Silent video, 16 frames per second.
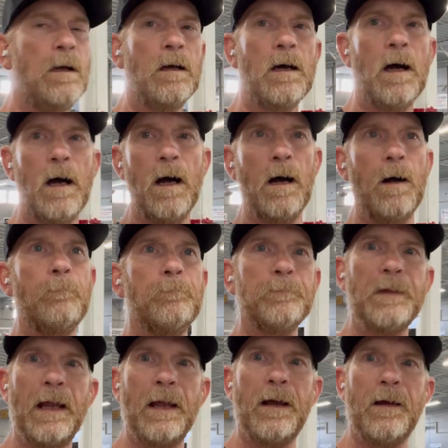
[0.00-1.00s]
um,
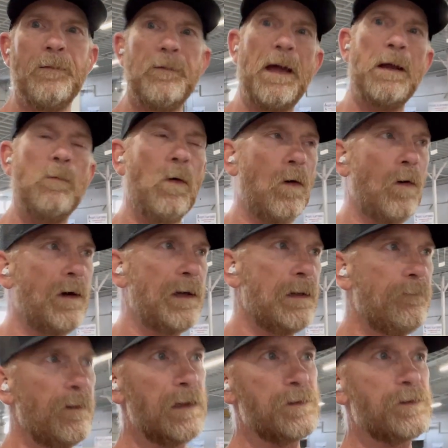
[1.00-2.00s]
and they will
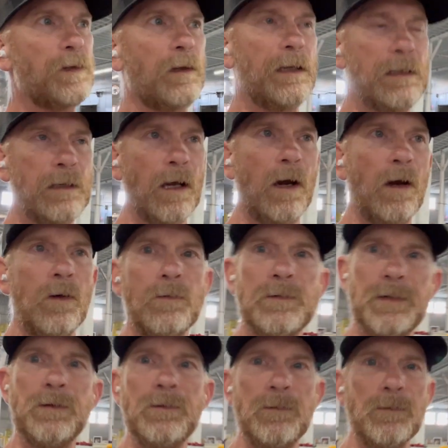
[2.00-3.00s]
eventually go
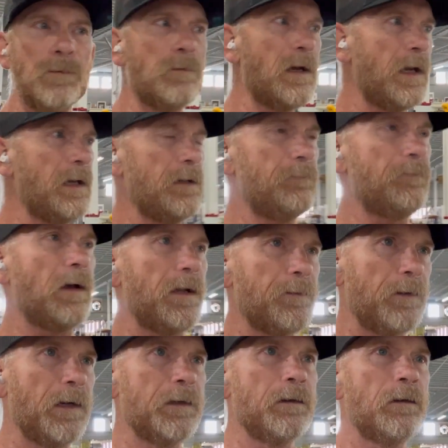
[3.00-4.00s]
to a
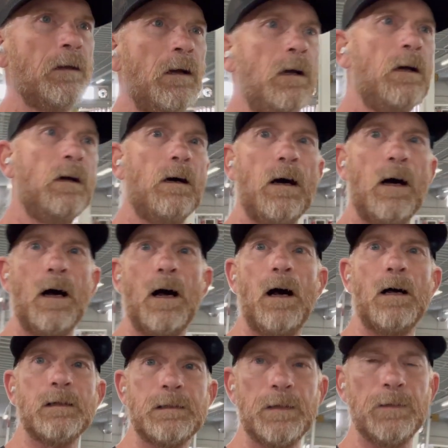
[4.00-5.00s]
veteran
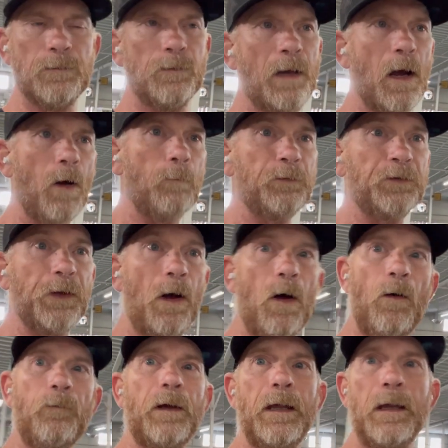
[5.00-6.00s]
uh, to help
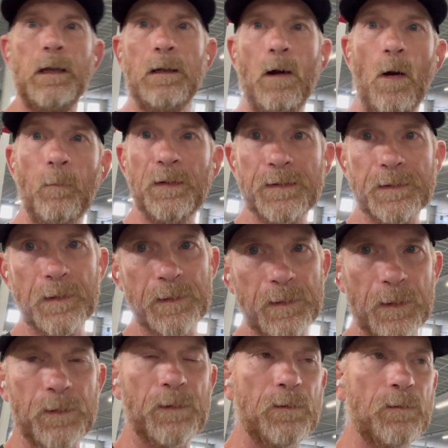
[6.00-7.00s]
solve a homelessness
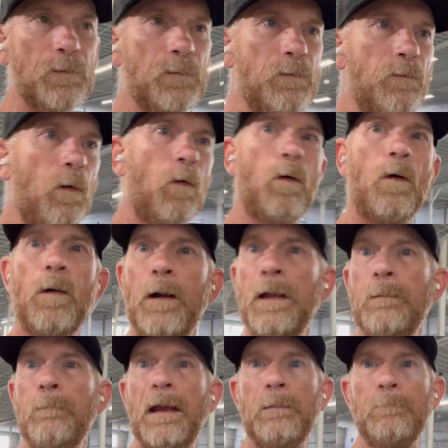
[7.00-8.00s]
issue, or
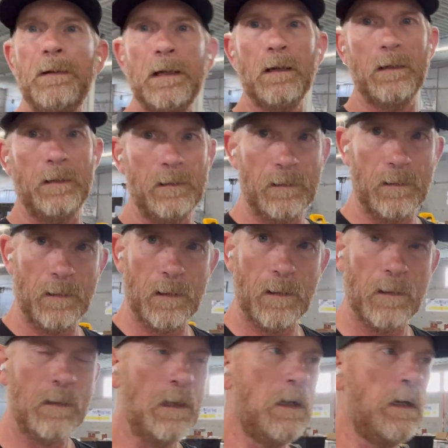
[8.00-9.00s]
it may be uh,
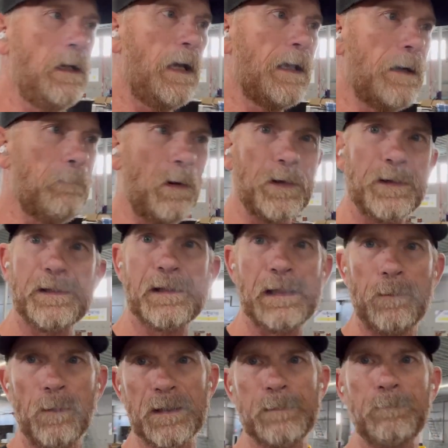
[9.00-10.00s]
an emergency
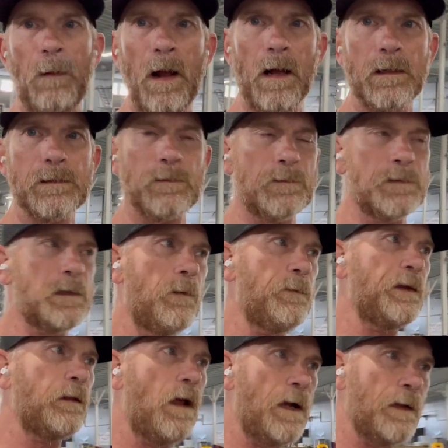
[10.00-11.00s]
response or
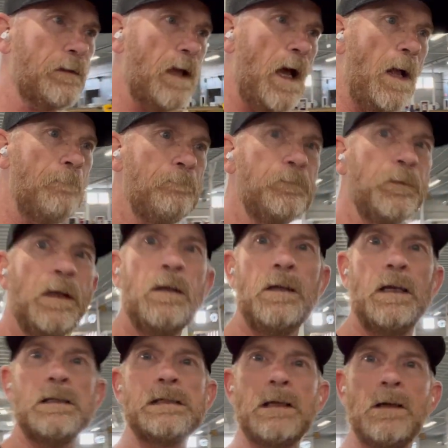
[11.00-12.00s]
something like that.
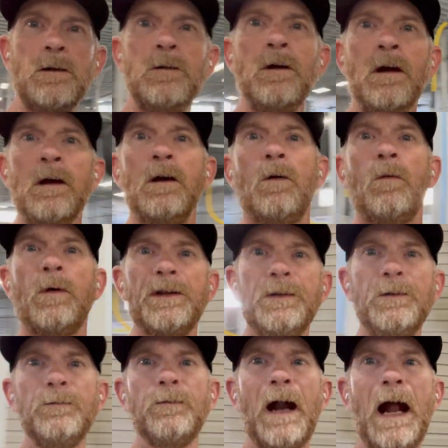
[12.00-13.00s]
And so when
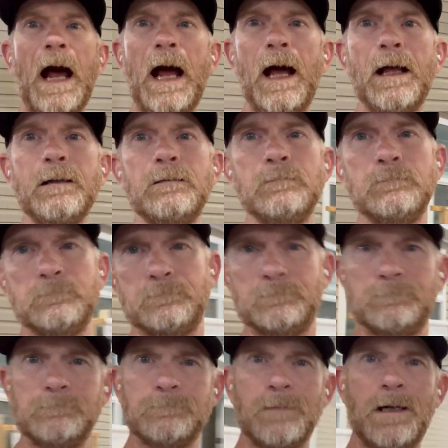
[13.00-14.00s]
you ride,
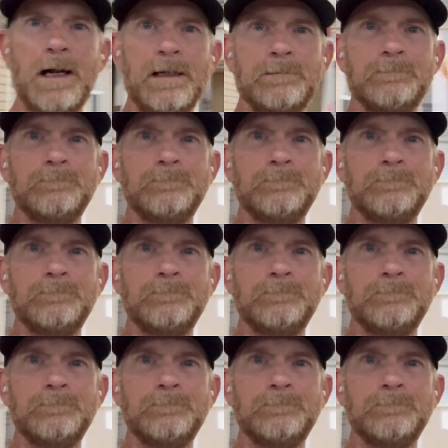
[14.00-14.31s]
right,